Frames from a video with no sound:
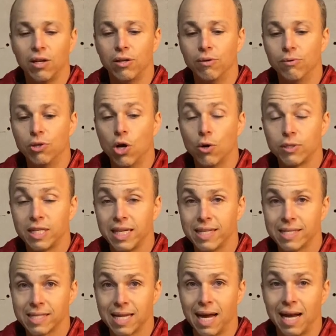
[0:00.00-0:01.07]

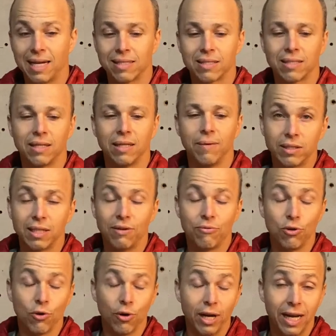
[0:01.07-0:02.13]
Notice that if
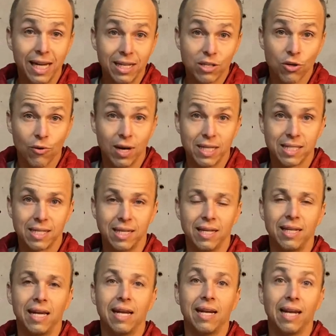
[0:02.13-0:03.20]
you're
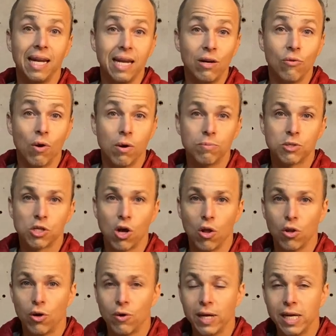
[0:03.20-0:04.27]
interested in lead rope
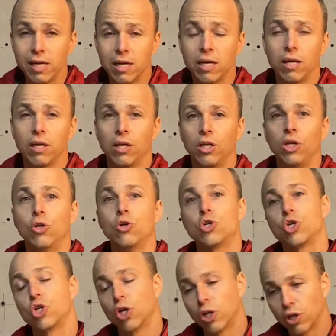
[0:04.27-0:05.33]
soloing, you
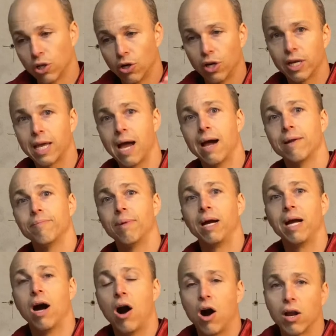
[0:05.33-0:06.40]
should look at
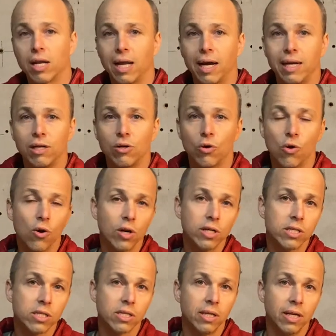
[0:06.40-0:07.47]
my online
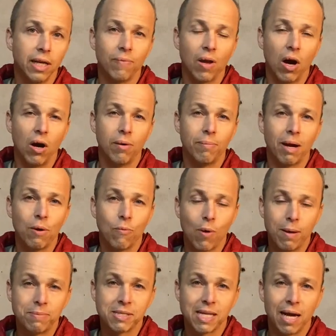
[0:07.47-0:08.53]
course on my
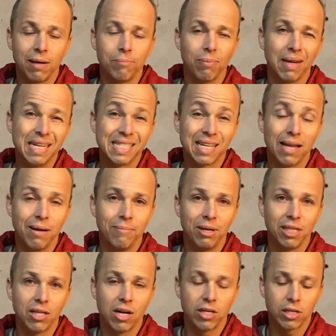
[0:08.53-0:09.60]
website
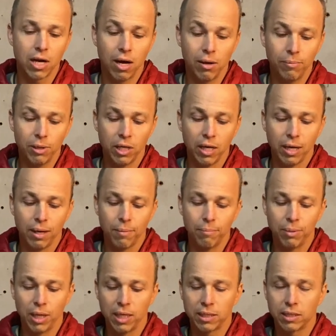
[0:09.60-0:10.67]
blissclimbing.com.
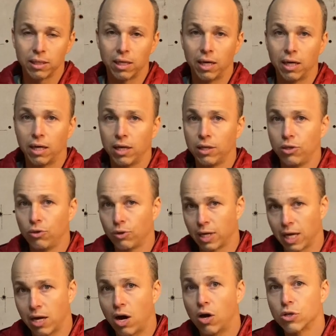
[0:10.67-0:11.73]
But you
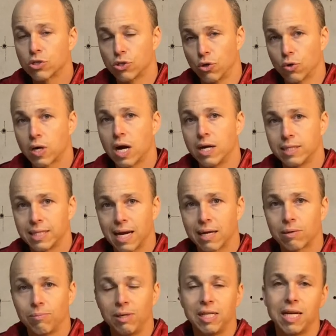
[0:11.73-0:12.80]
can also
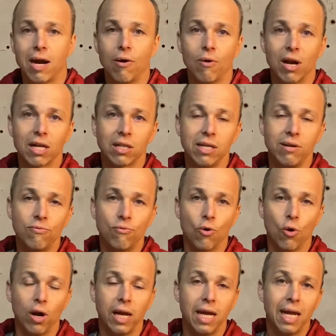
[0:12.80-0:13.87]
contact me directly
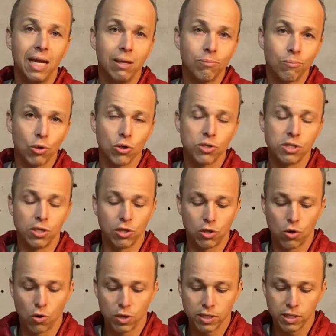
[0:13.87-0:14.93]
for in-person
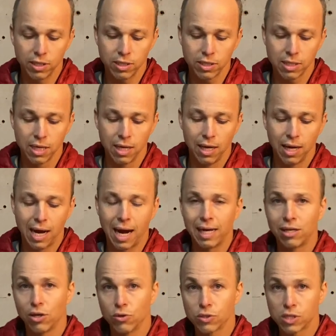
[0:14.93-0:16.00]
courses. I
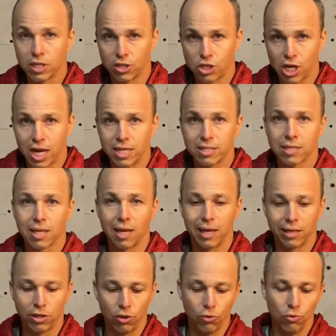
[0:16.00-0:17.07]
don't suggest
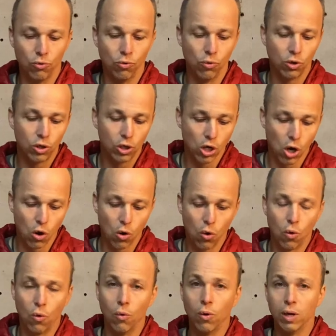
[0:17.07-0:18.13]
like you
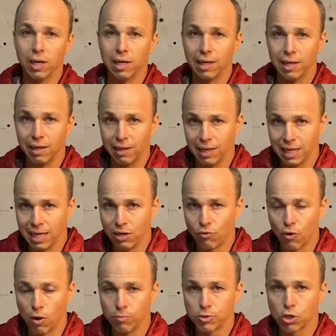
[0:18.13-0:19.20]
go lead
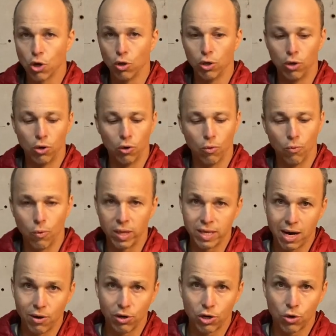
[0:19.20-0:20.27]
rope solo
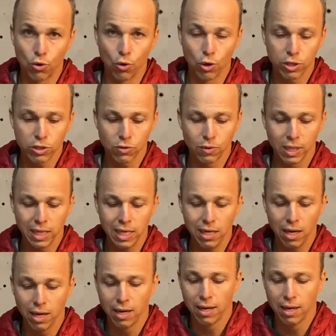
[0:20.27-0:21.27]
without a course, really.